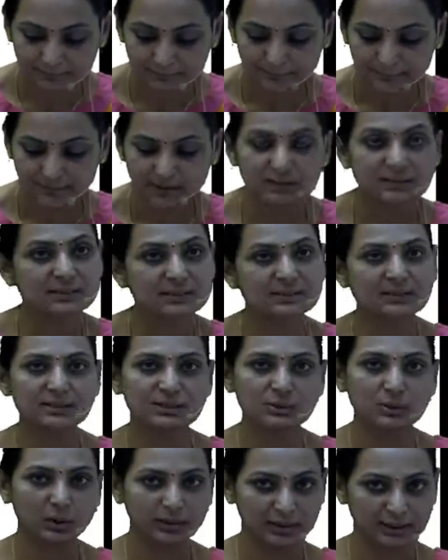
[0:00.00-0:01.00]
This is the
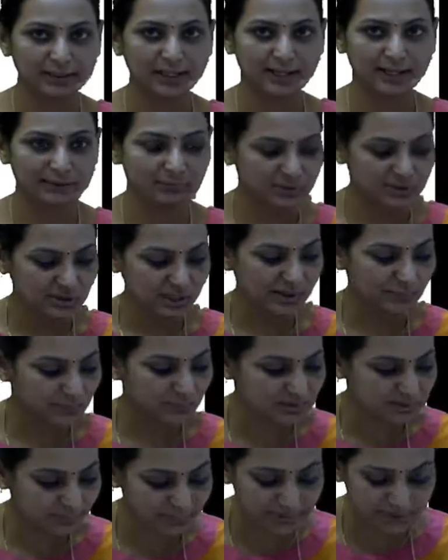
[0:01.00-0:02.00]
solid line which I was
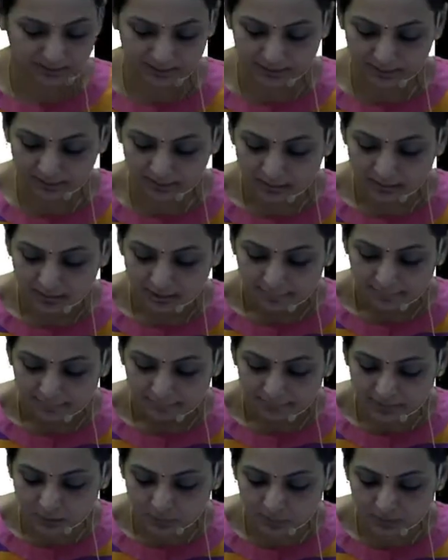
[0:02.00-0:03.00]
speaking.
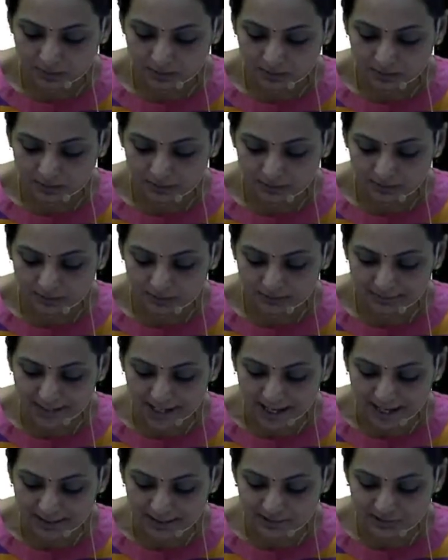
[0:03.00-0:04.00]
Now a
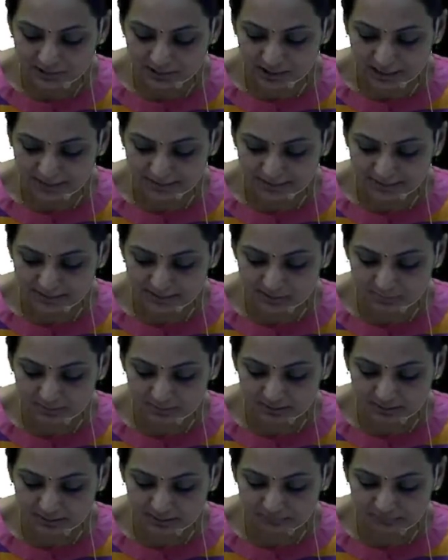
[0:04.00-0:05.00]
dashed line is
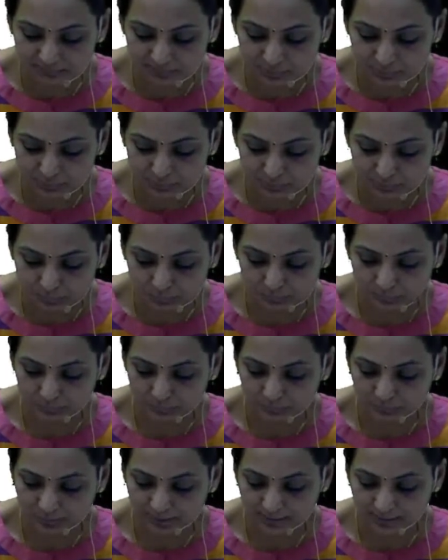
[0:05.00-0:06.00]
being given to you,
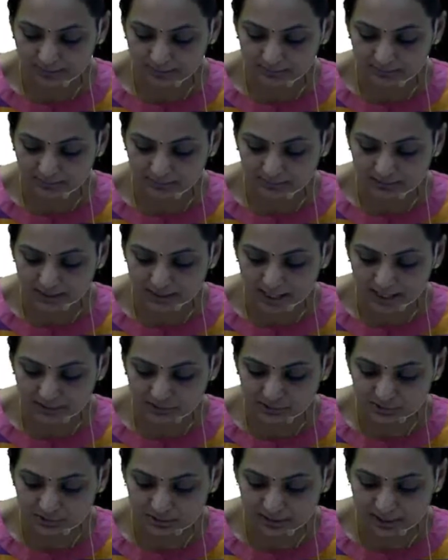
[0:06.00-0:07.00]
right? A
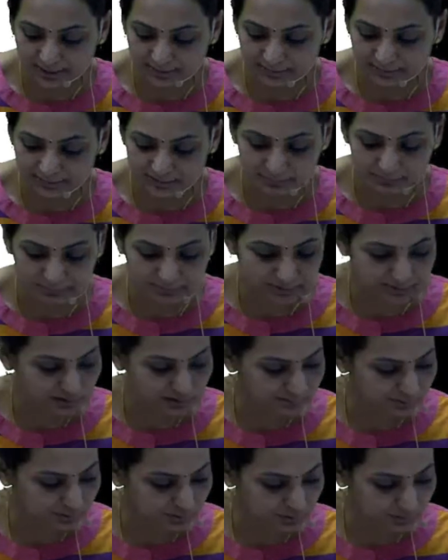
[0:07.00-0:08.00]
dashed line is being
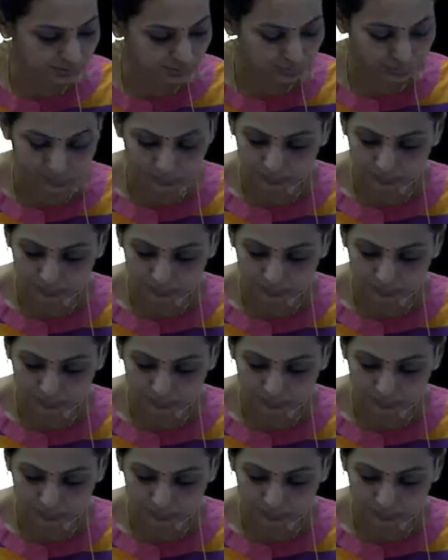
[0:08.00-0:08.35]
given to you.